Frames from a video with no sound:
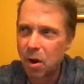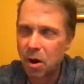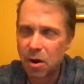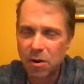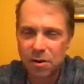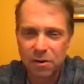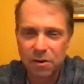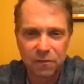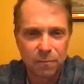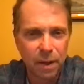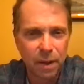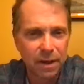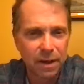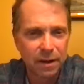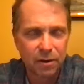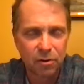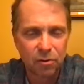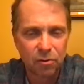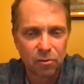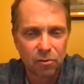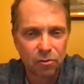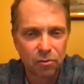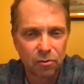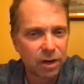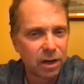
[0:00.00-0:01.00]
part of my
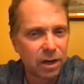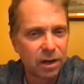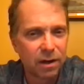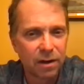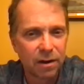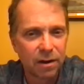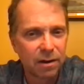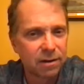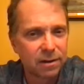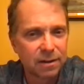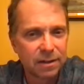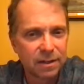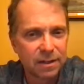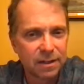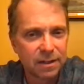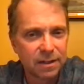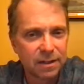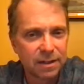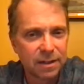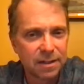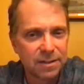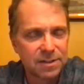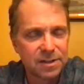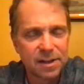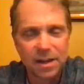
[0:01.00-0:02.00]
career
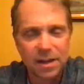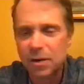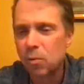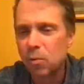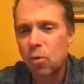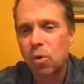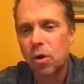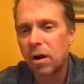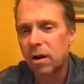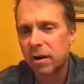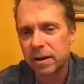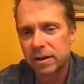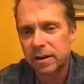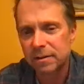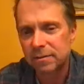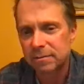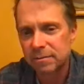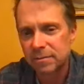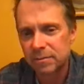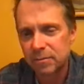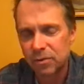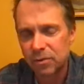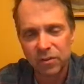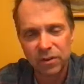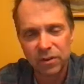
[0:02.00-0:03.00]
is going to work
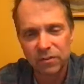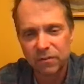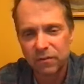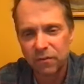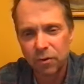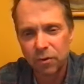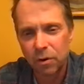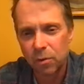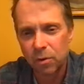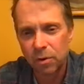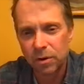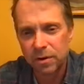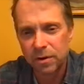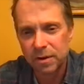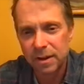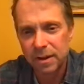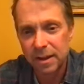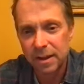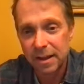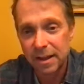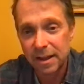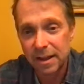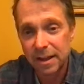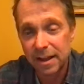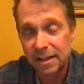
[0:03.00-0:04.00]
moving forward.
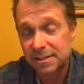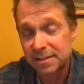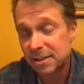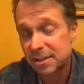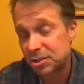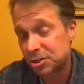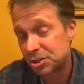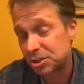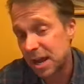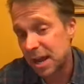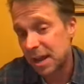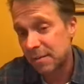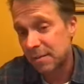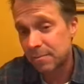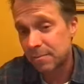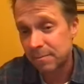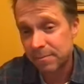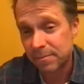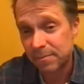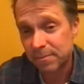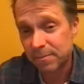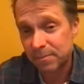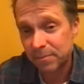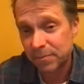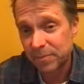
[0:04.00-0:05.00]
It's a shame.
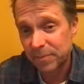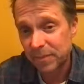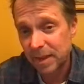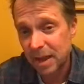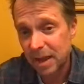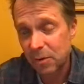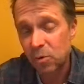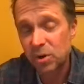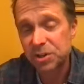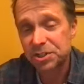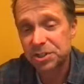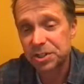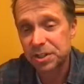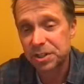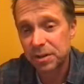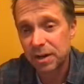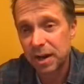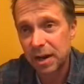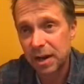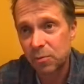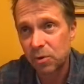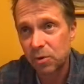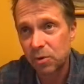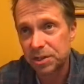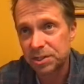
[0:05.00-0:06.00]
I wish
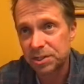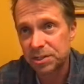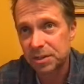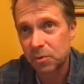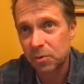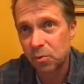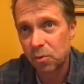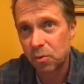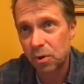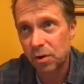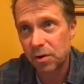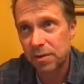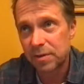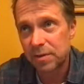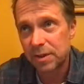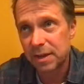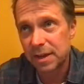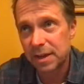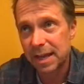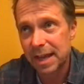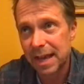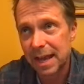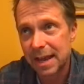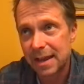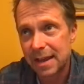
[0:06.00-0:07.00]
it weren't the
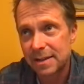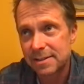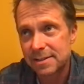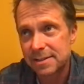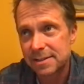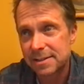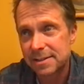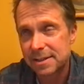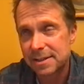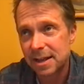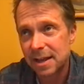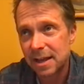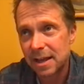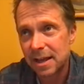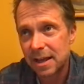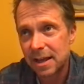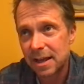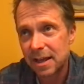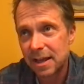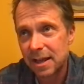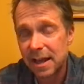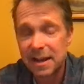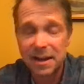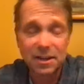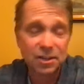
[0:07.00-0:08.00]
case,
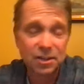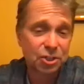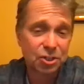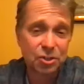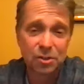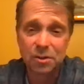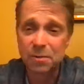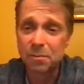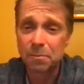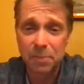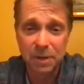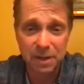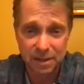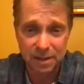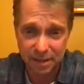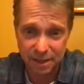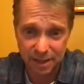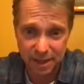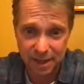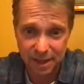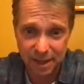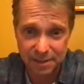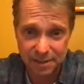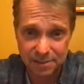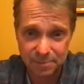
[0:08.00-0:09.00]
and it shouldn't be the
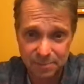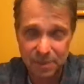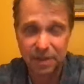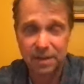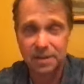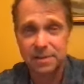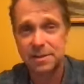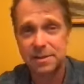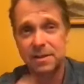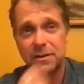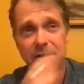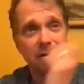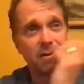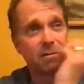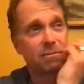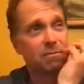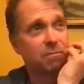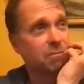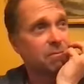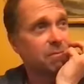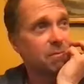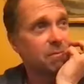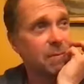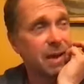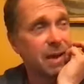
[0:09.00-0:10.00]
case, because there
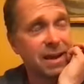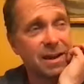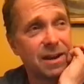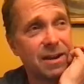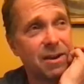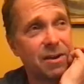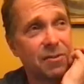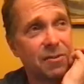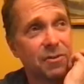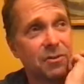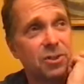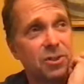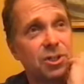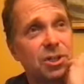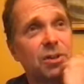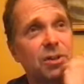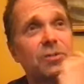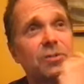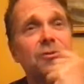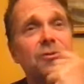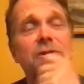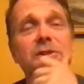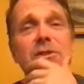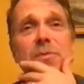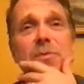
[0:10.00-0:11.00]
are many other
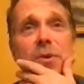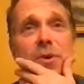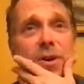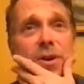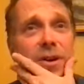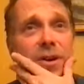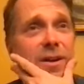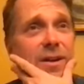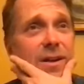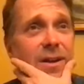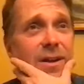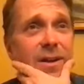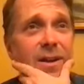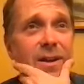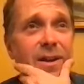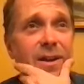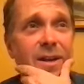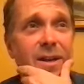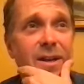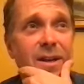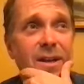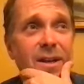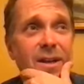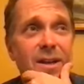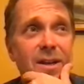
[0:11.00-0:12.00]
children's book
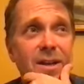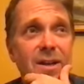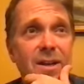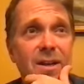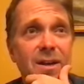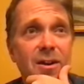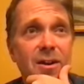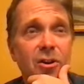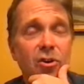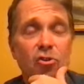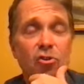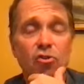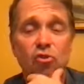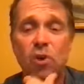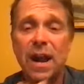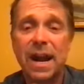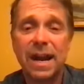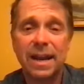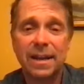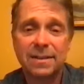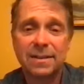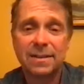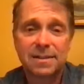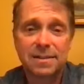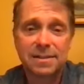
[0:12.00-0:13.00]

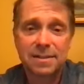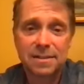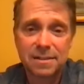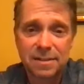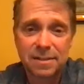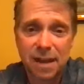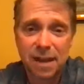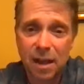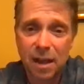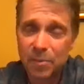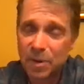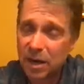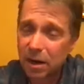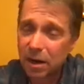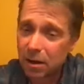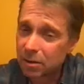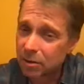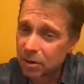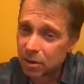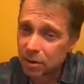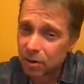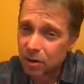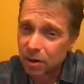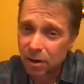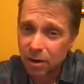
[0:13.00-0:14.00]
greats, Tommy
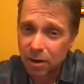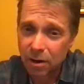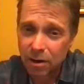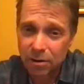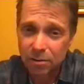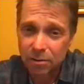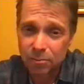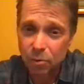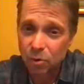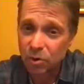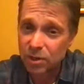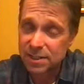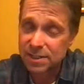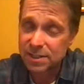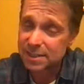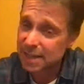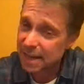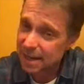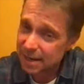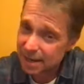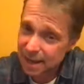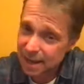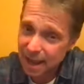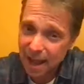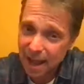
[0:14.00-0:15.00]
Unger, Maurice
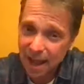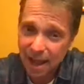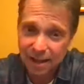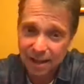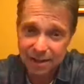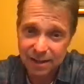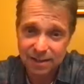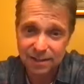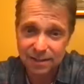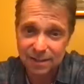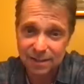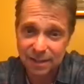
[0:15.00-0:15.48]
Sendak.